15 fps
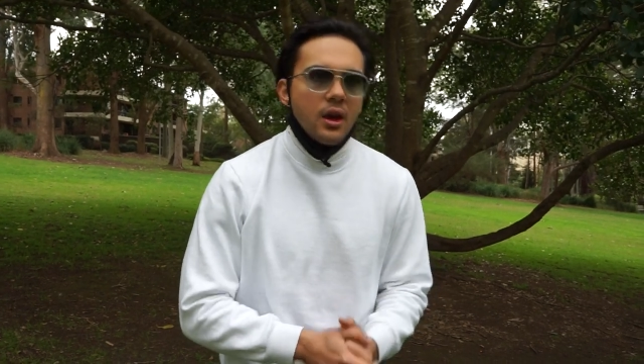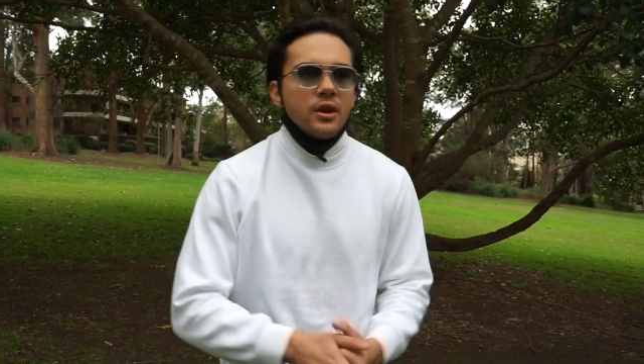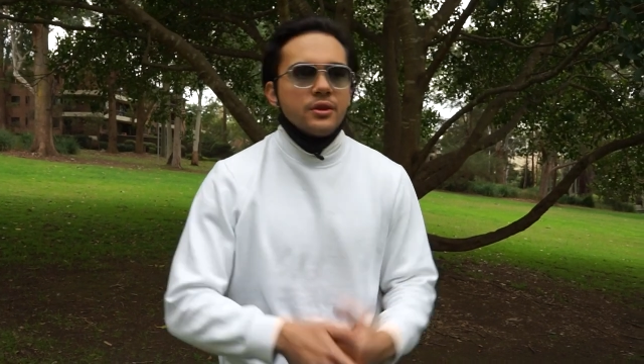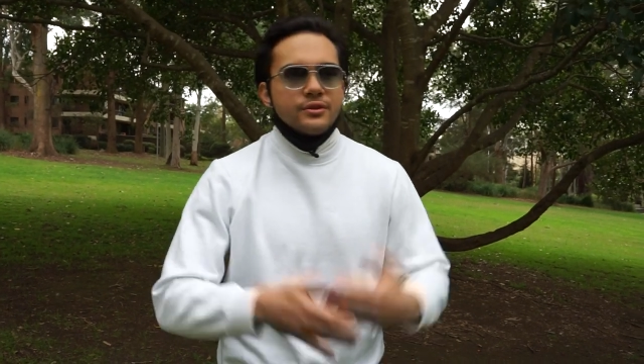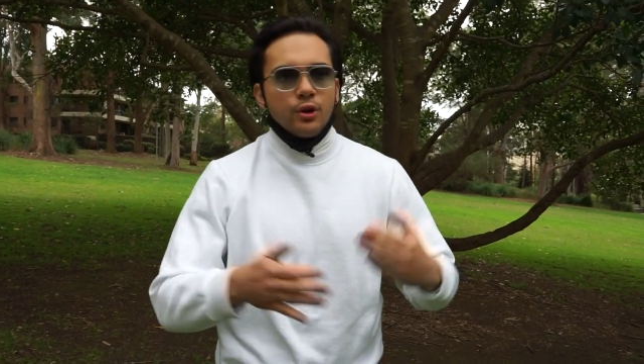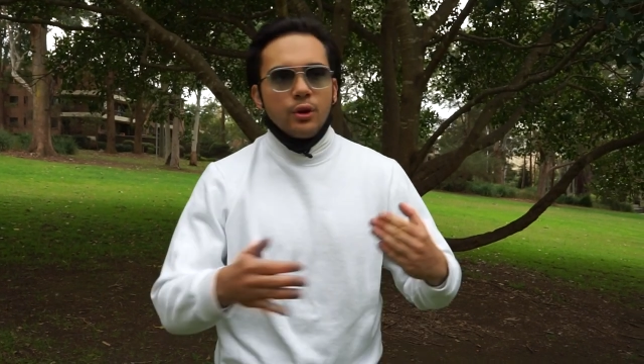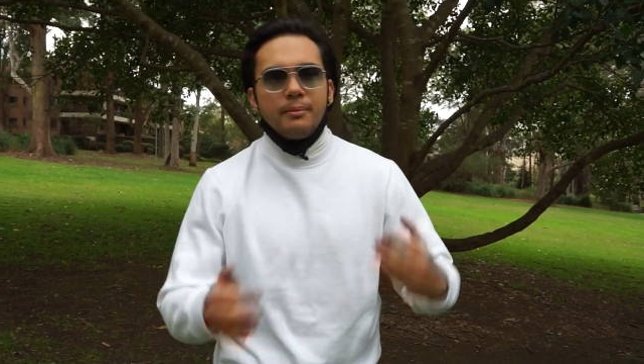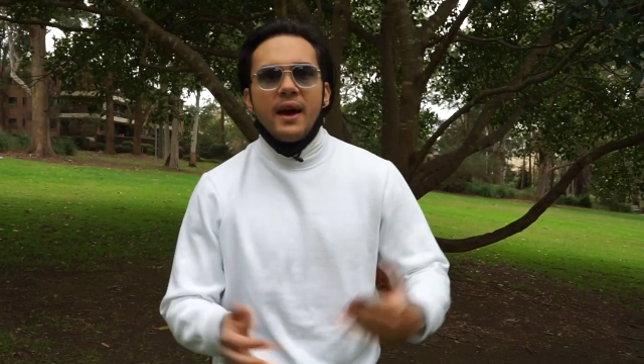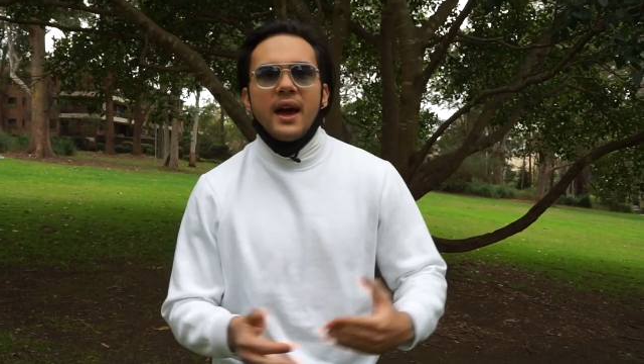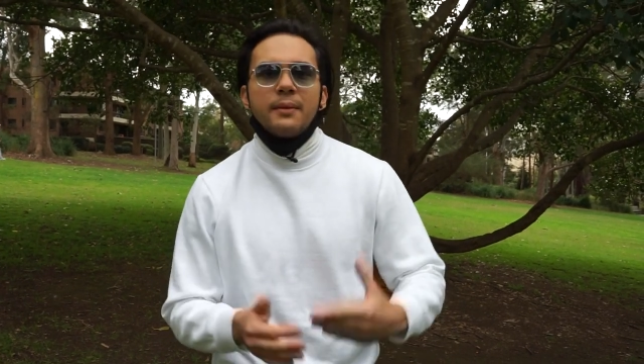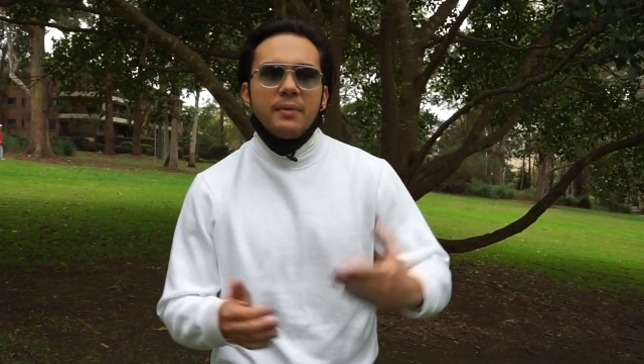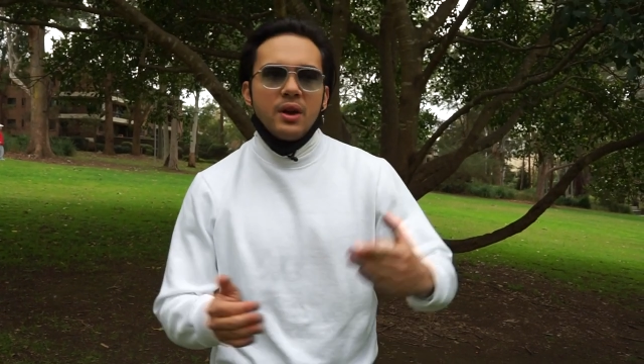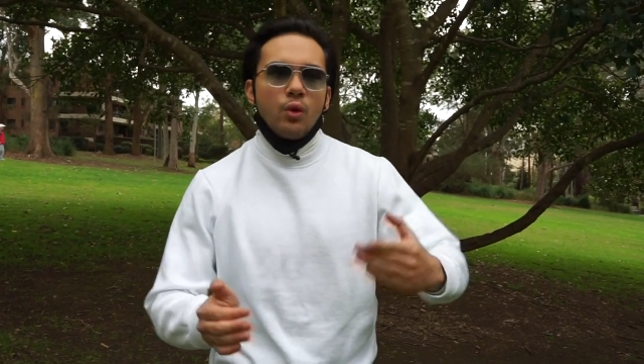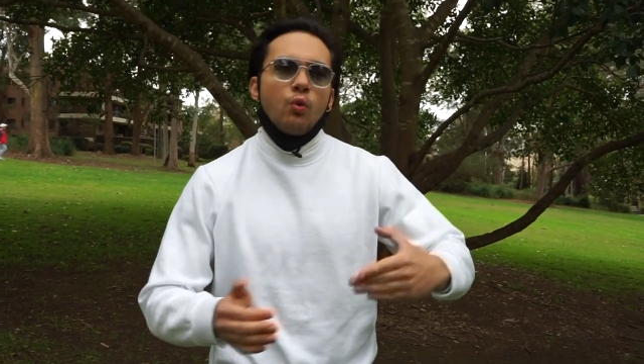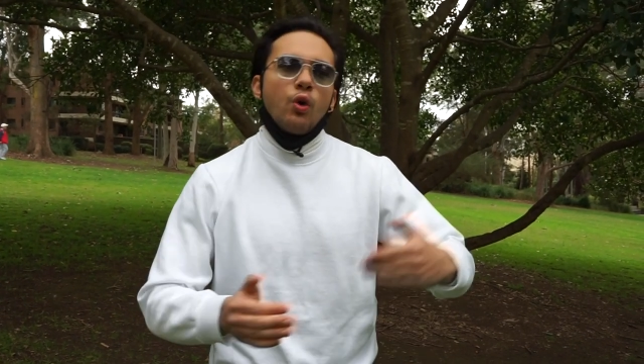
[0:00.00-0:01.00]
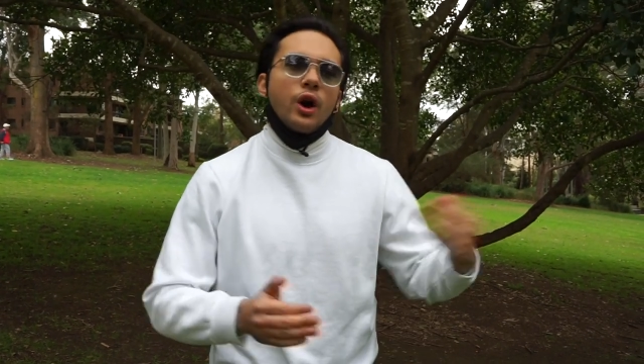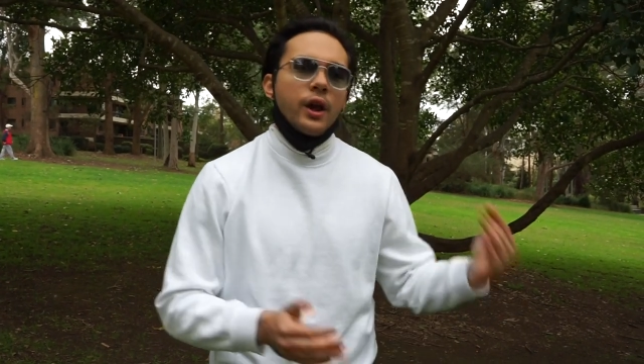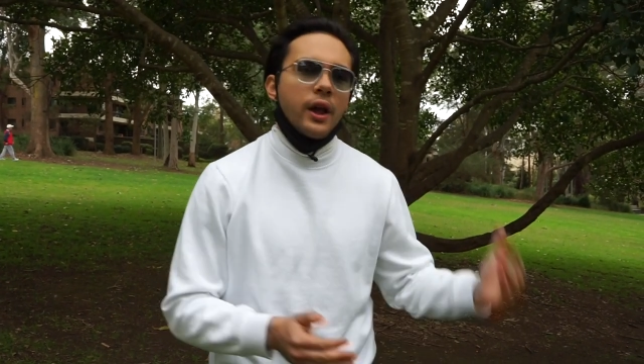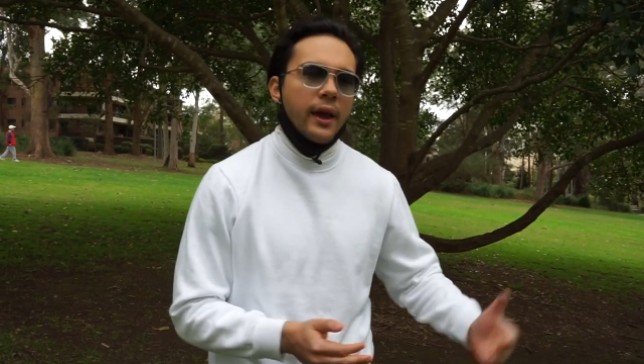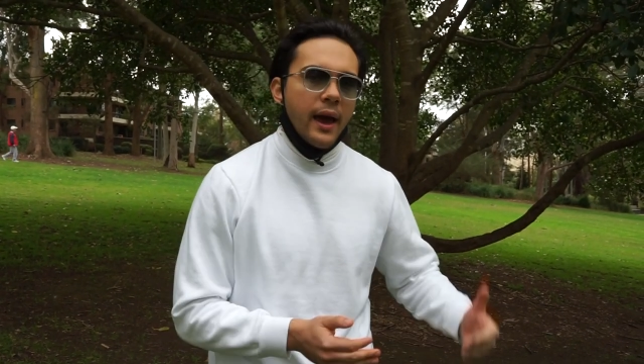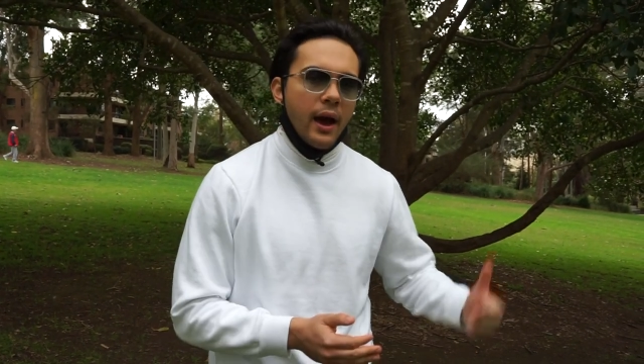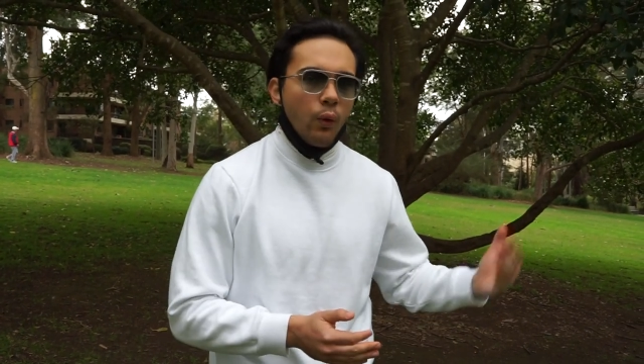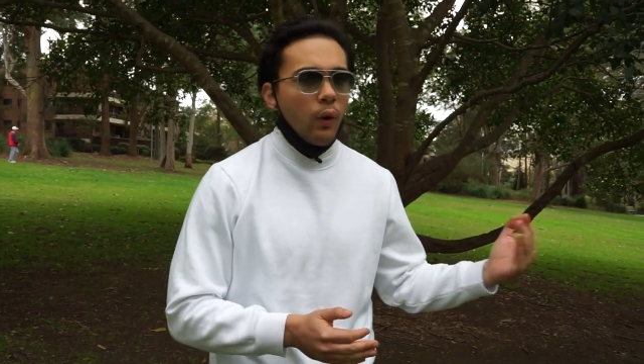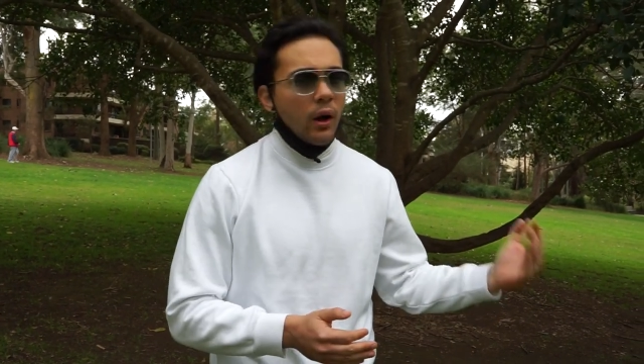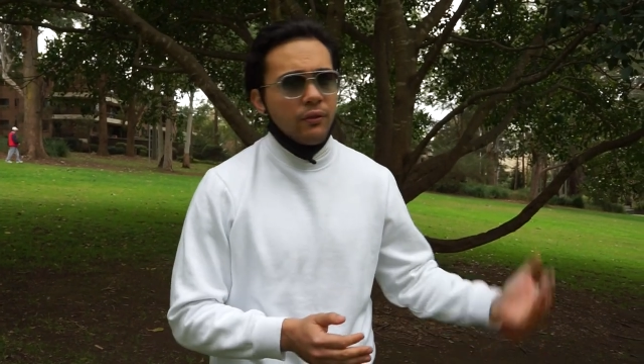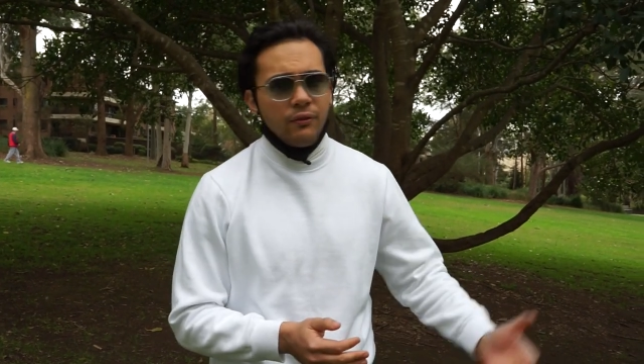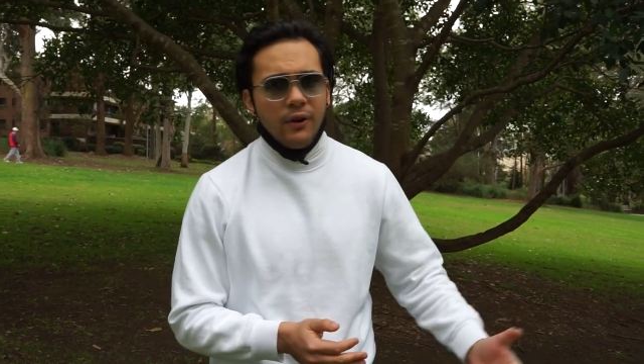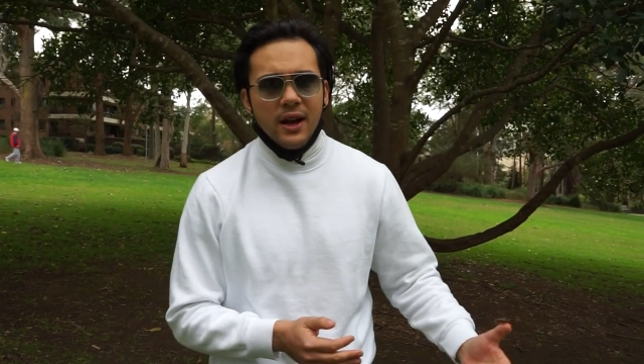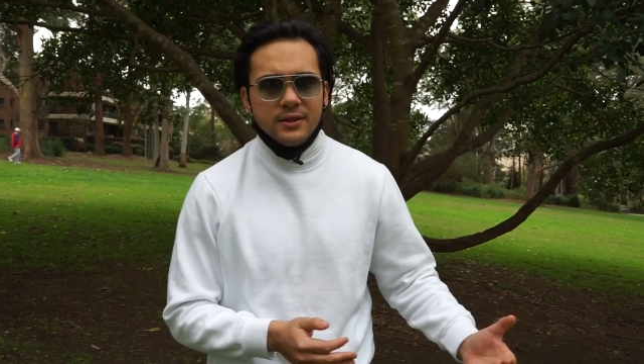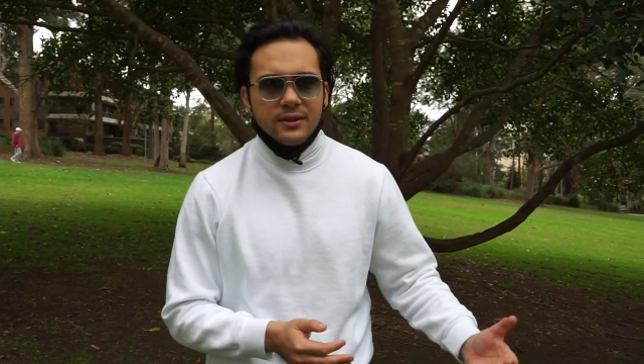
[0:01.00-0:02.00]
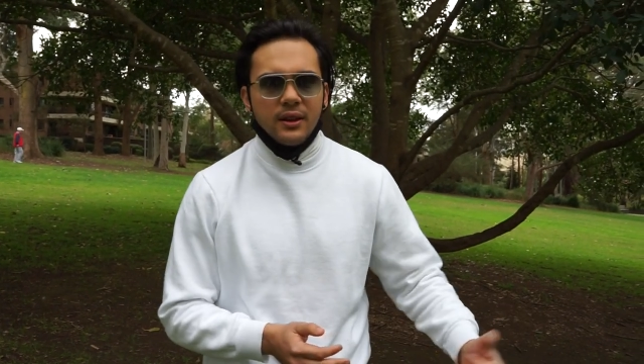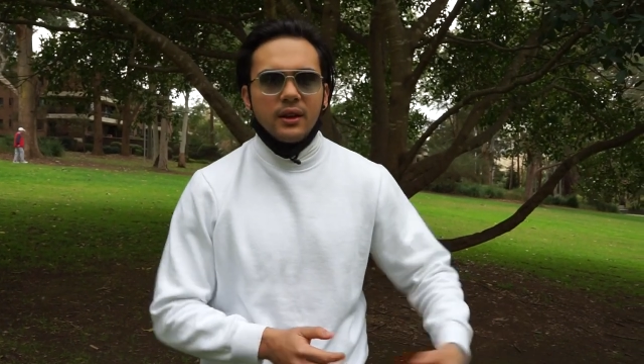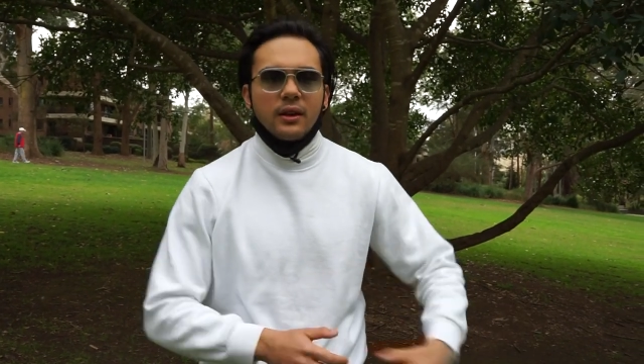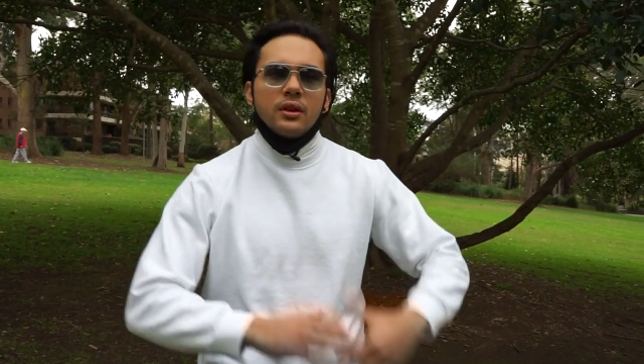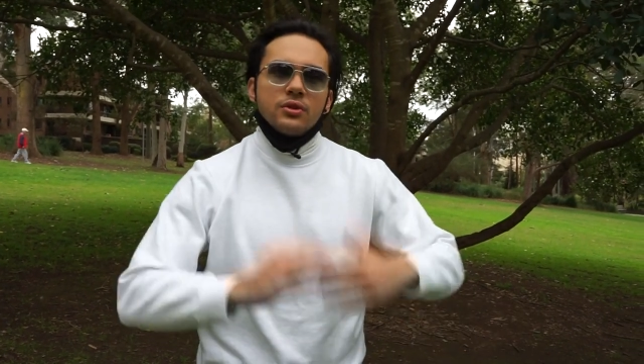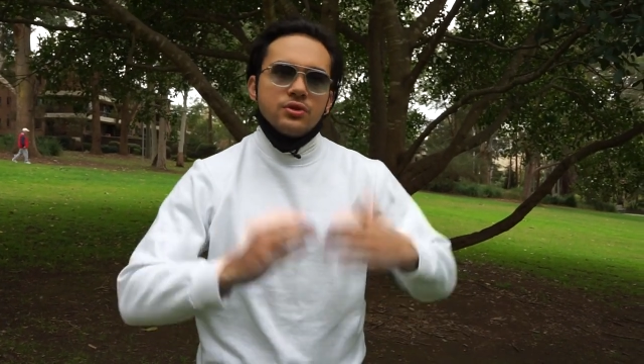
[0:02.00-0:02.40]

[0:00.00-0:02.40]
so it made me working out while fasting